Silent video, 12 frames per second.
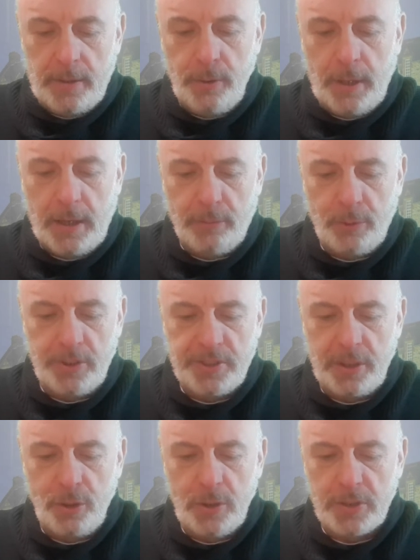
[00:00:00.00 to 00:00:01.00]
do have one. It's
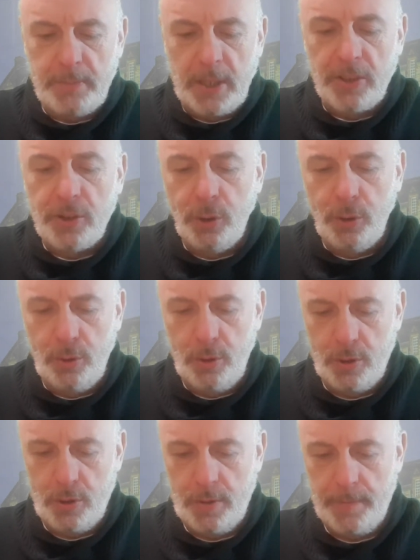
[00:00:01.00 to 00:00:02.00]
a USB 2,
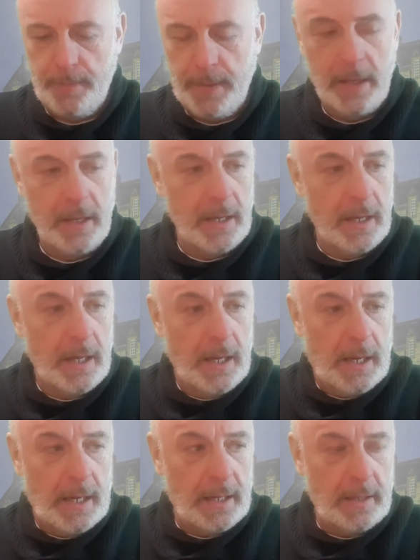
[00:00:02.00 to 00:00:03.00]

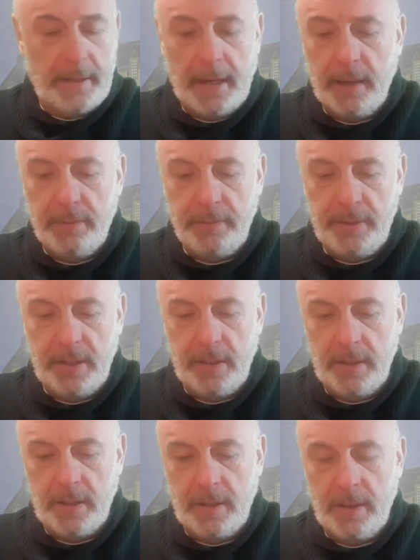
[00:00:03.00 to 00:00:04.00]
and half of
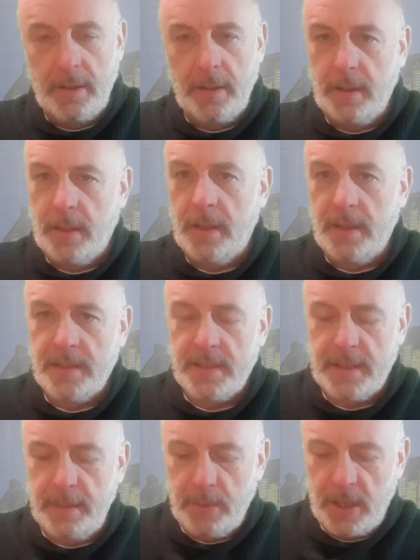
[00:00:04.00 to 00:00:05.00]
the
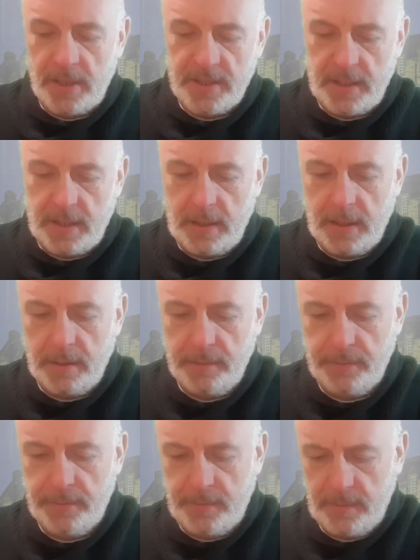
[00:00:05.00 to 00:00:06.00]
SIM cards that I have,
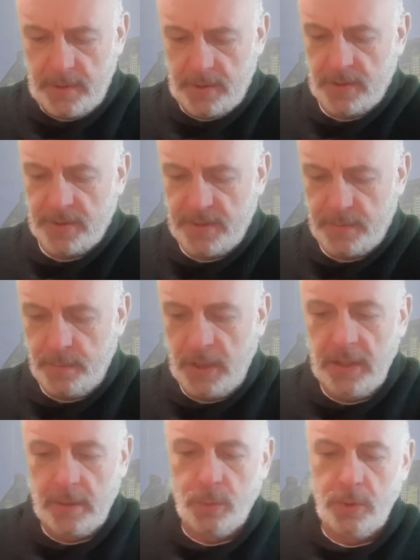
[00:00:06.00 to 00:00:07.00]
it just
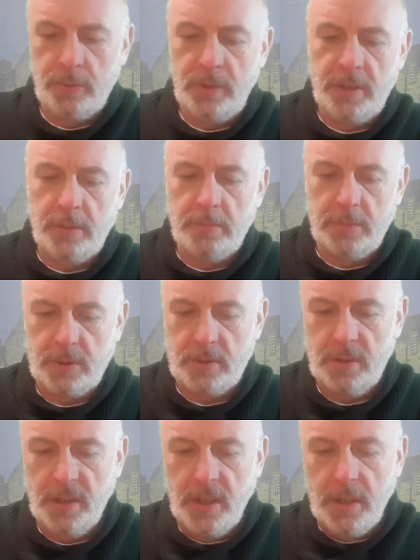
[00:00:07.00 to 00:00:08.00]
either won't read them or
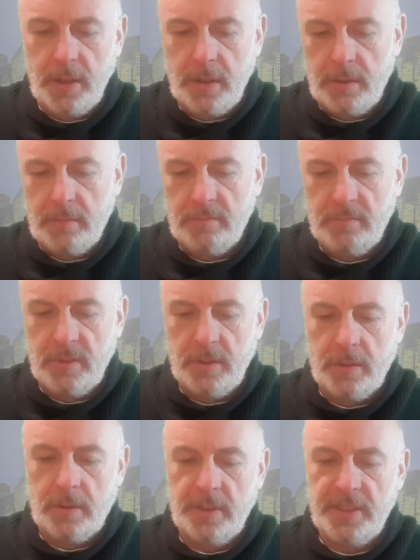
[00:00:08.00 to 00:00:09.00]

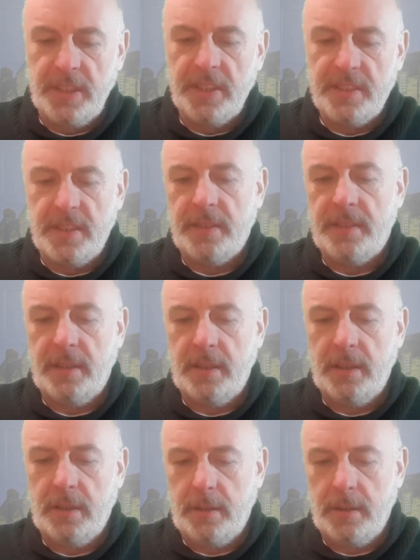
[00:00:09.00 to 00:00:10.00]
decides that
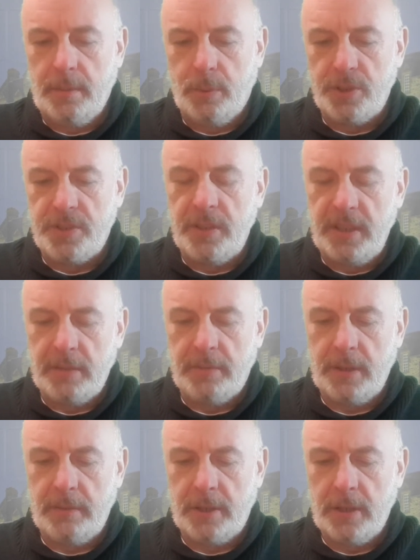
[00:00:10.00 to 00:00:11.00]
it wants to take
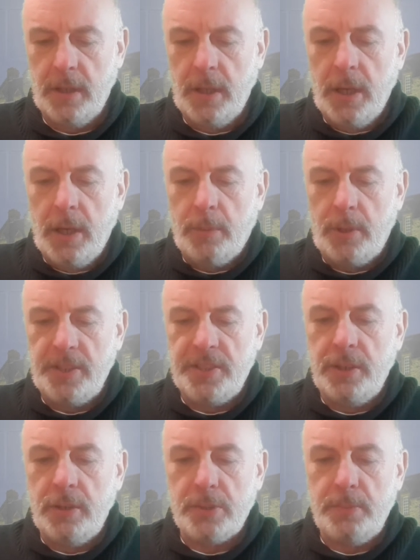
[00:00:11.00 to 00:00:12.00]
forever. But this is
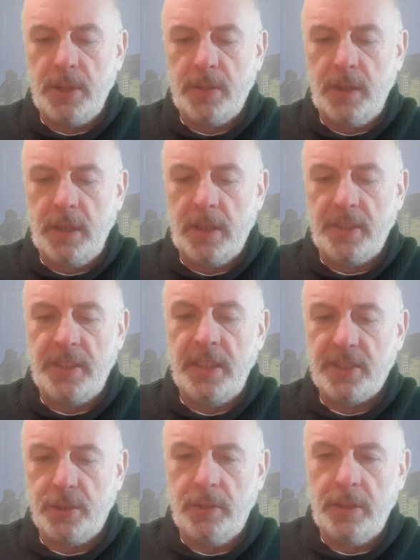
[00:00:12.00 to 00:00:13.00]
USB 3, and it
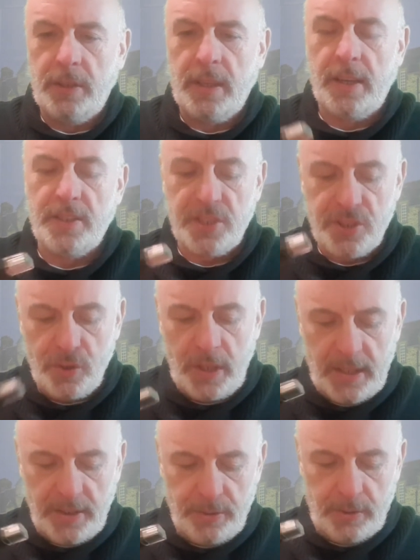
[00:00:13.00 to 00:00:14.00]
takes all the cards straight
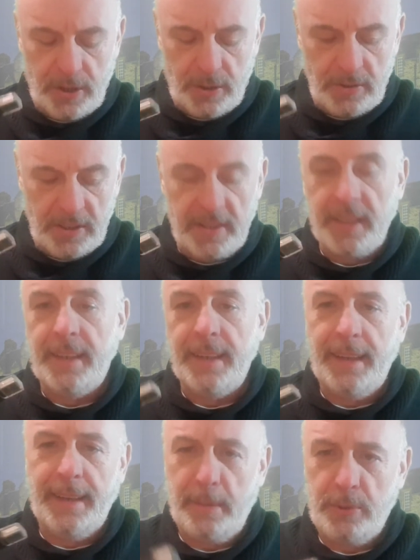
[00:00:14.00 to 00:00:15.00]
into it. You don't need an
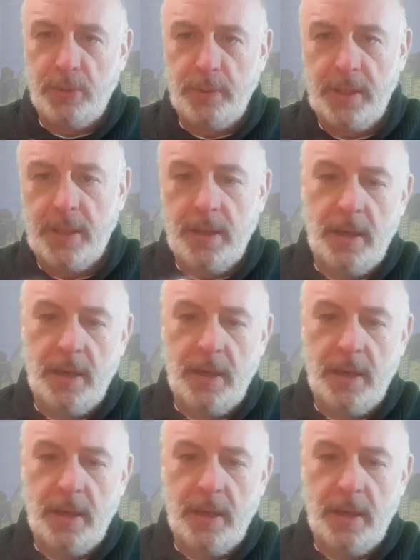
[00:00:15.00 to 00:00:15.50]
adapter with it.